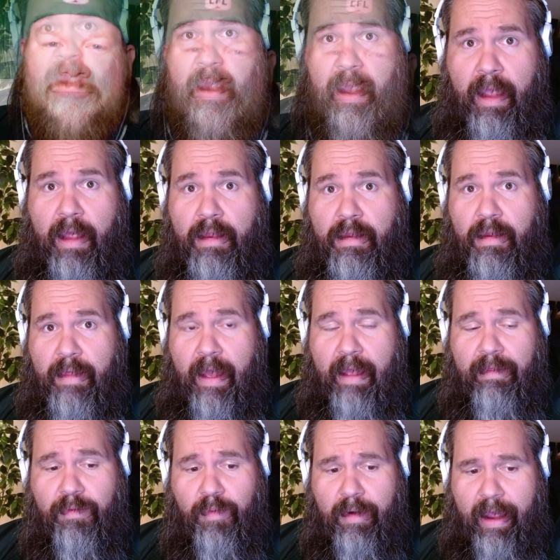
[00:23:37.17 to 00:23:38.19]
And
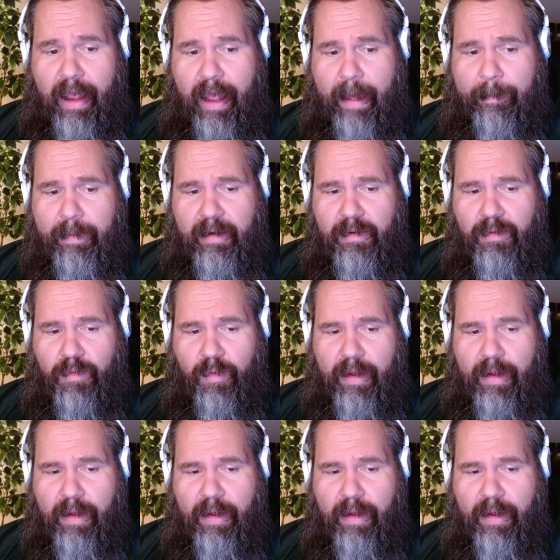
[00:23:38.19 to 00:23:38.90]
that's what happened